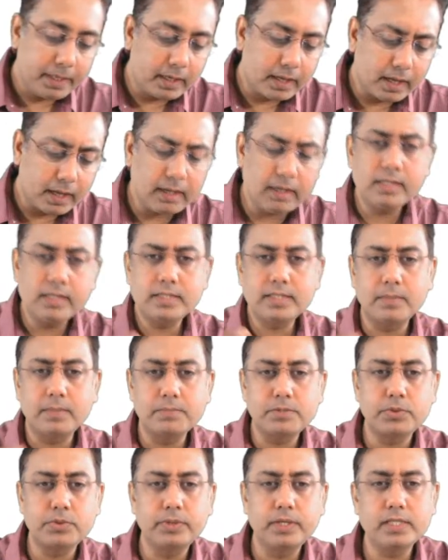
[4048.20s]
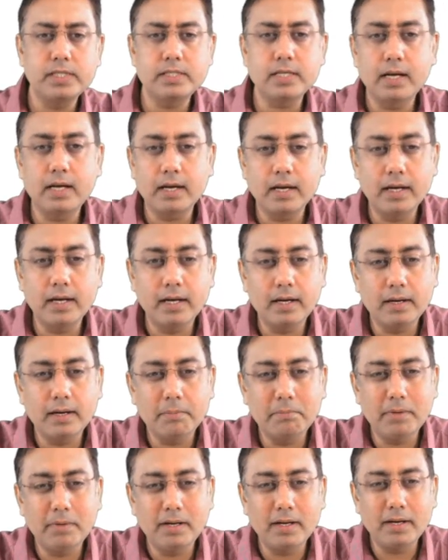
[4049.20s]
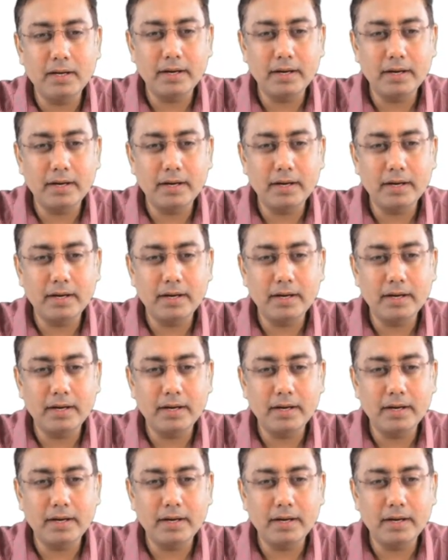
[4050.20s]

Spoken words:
Beta, some students are